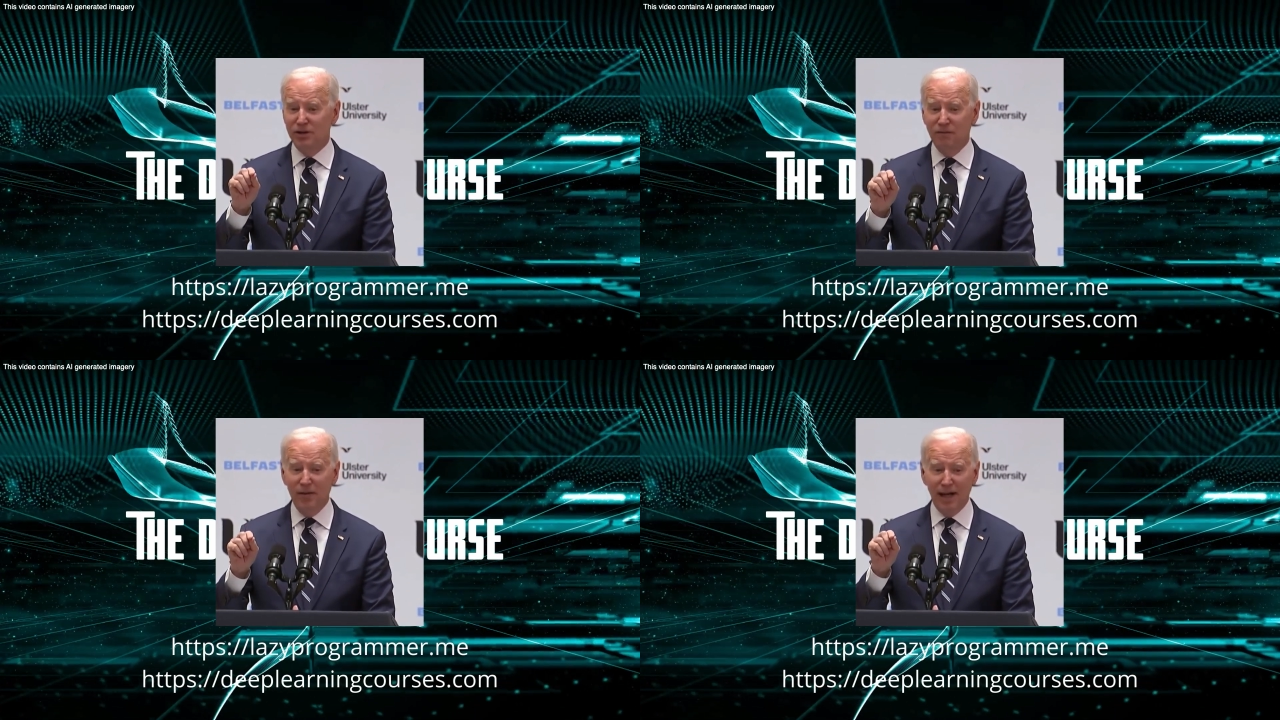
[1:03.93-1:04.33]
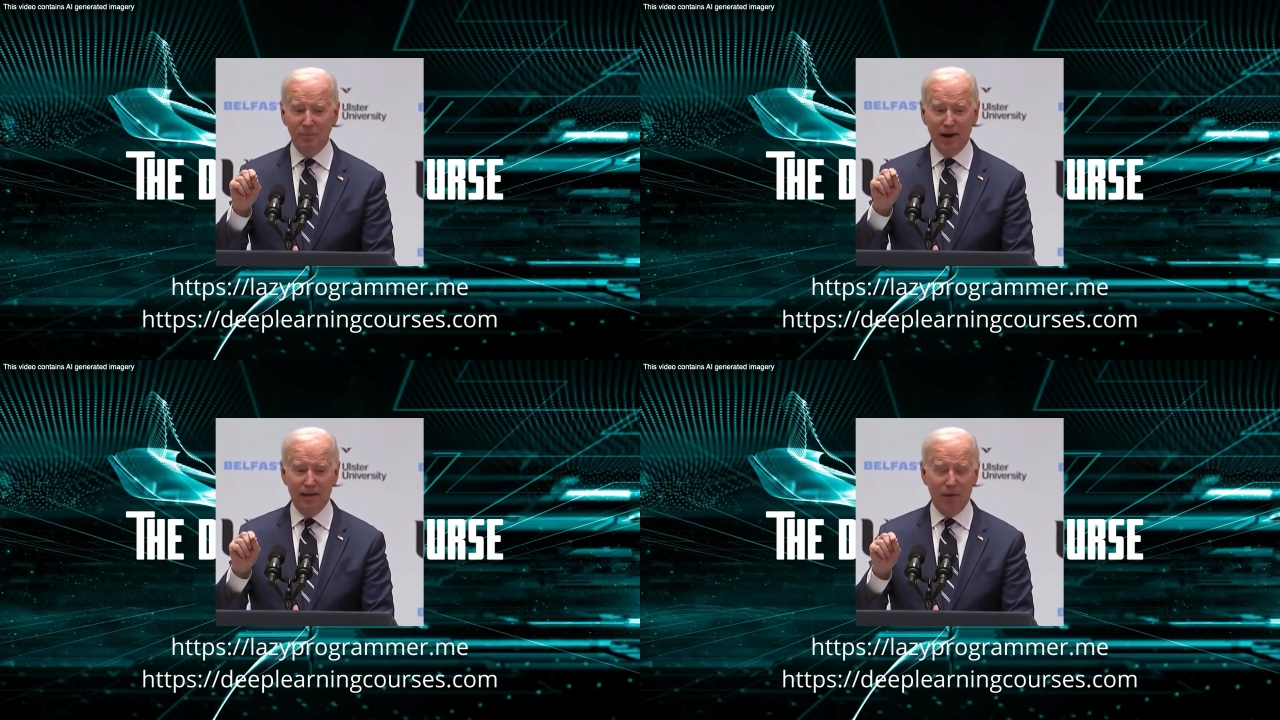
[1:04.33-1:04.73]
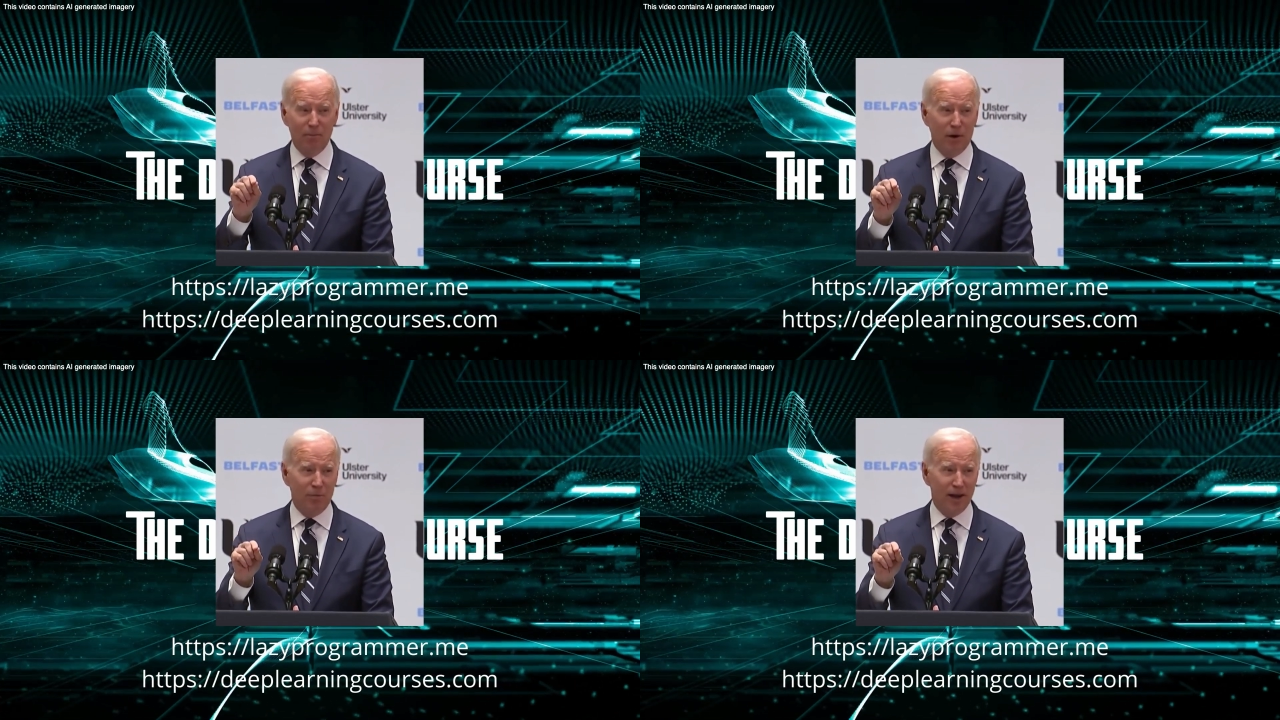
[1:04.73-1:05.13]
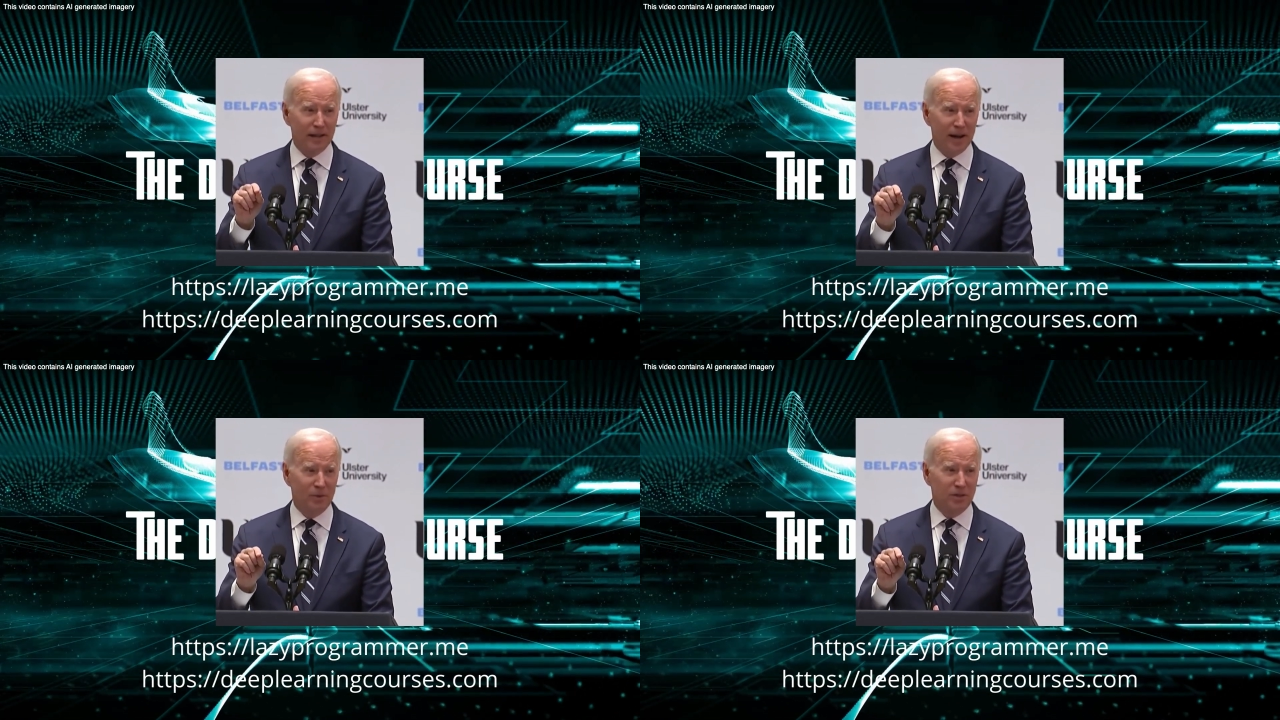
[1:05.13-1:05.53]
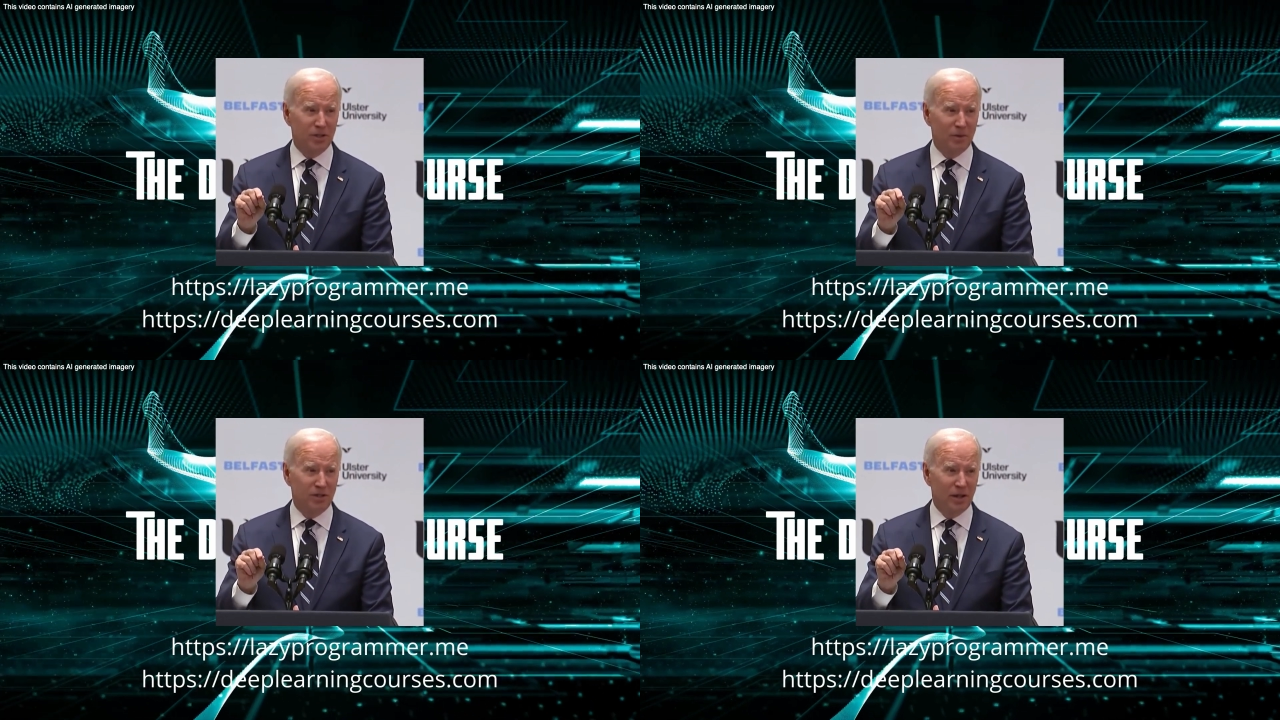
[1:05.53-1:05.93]
In fact, my government right now is
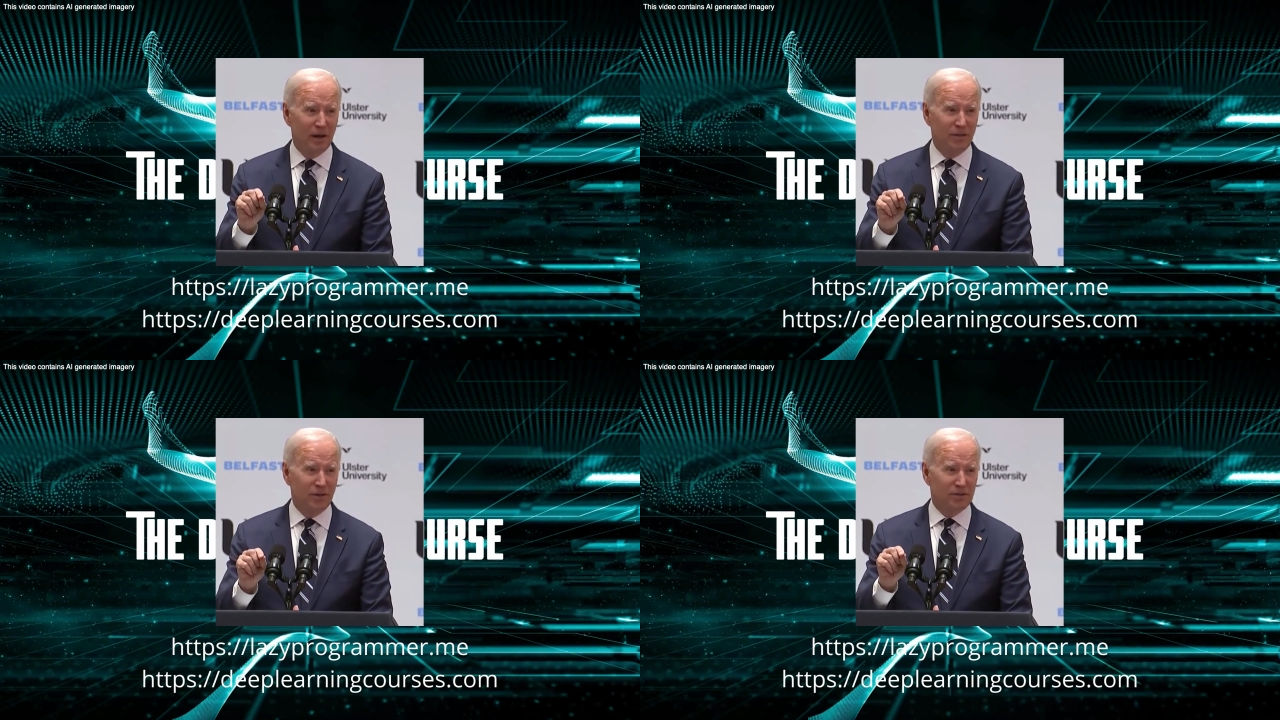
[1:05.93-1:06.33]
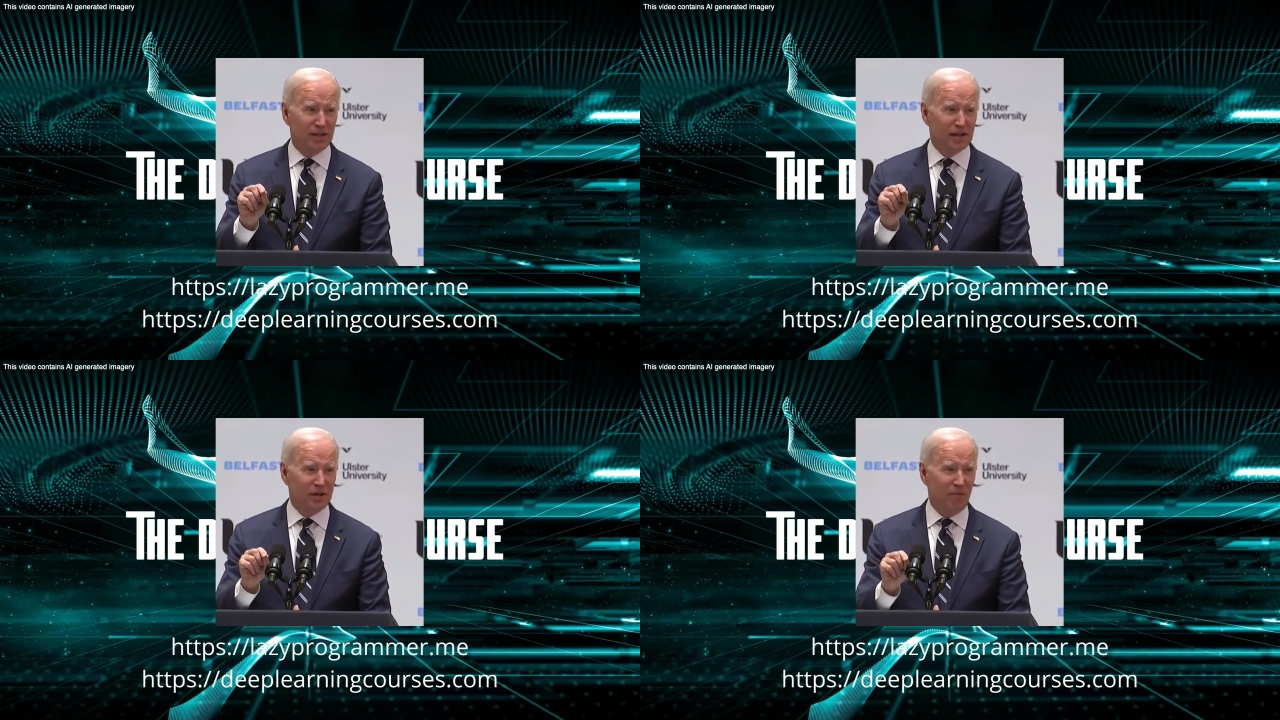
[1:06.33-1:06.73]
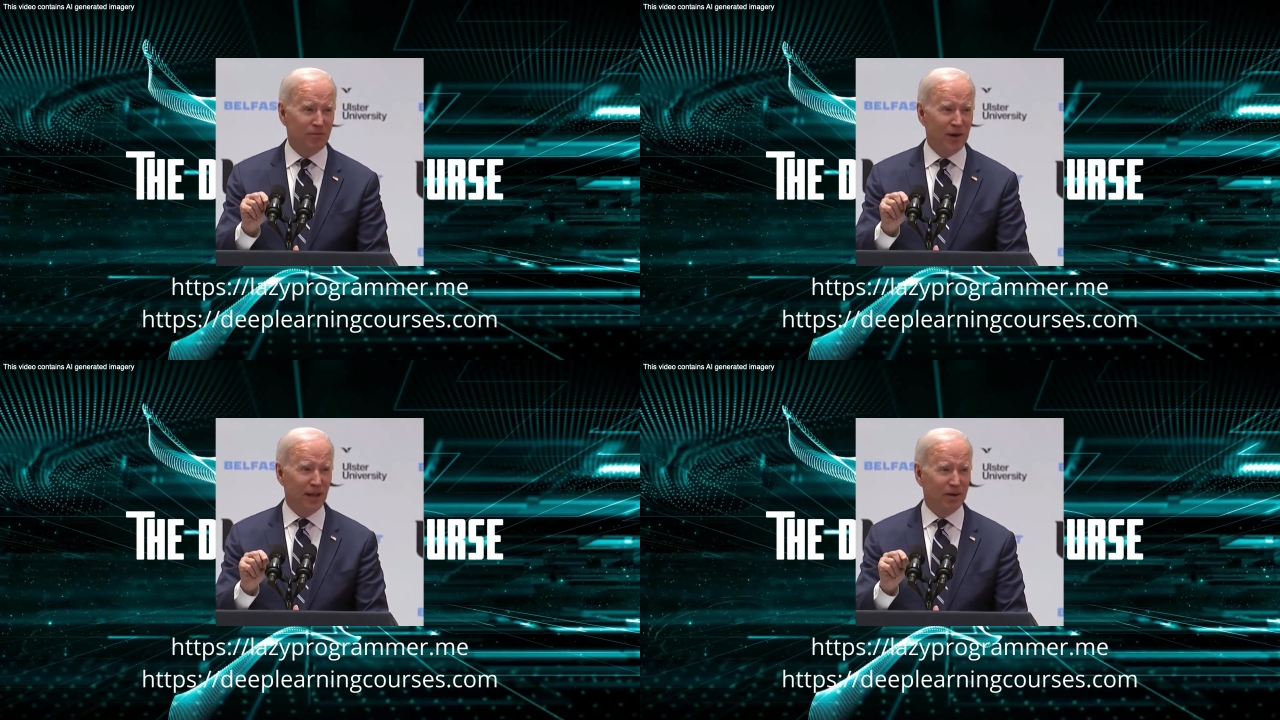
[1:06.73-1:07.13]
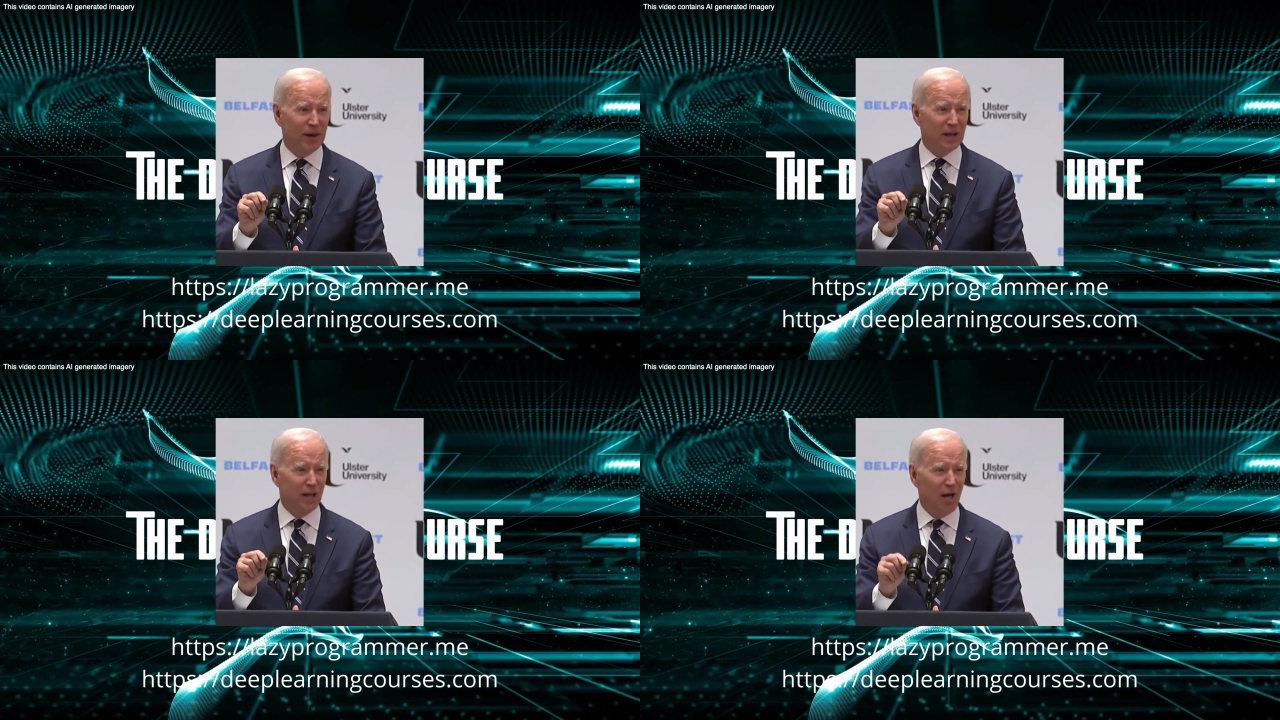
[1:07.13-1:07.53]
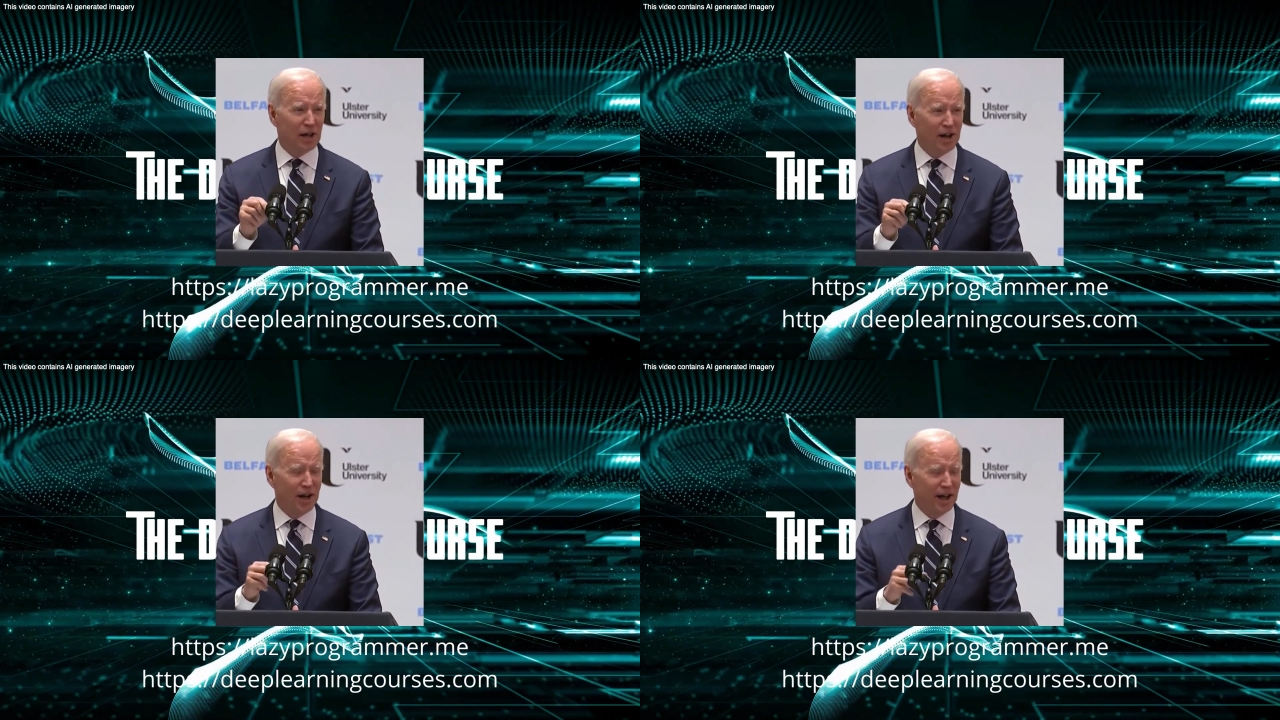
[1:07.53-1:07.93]
so scared they're thinking of regulating
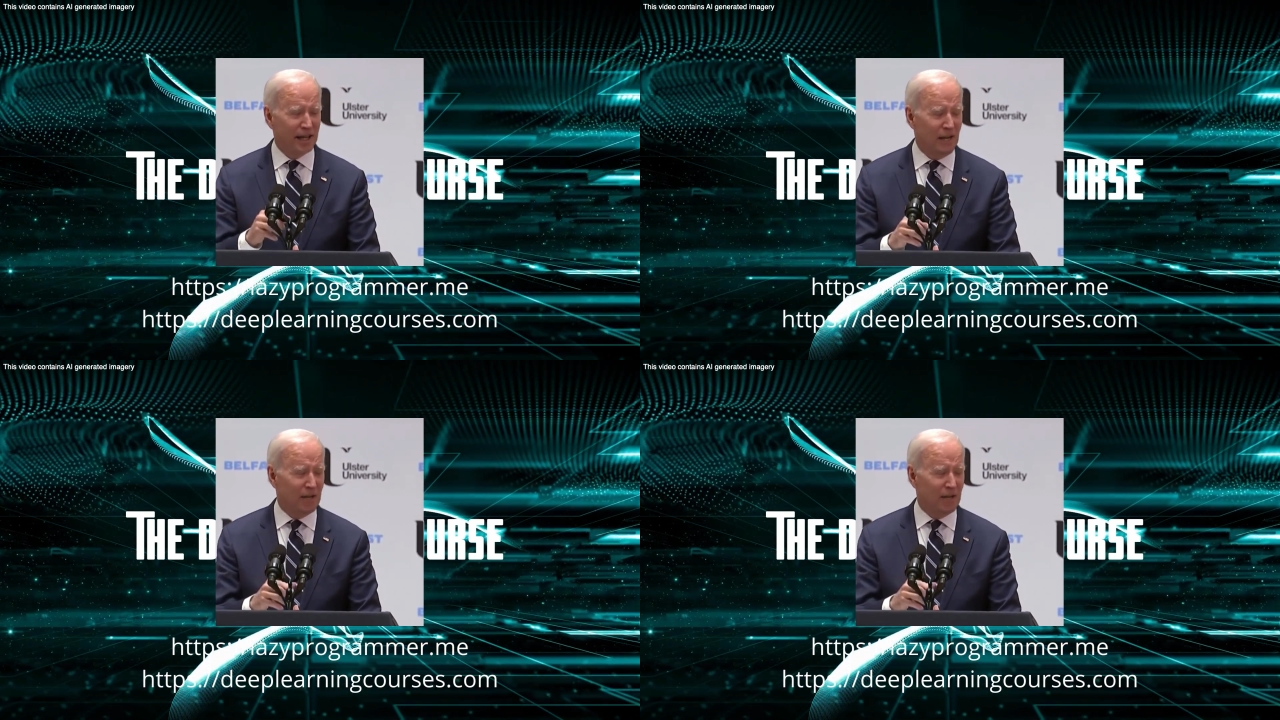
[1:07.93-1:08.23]
AI.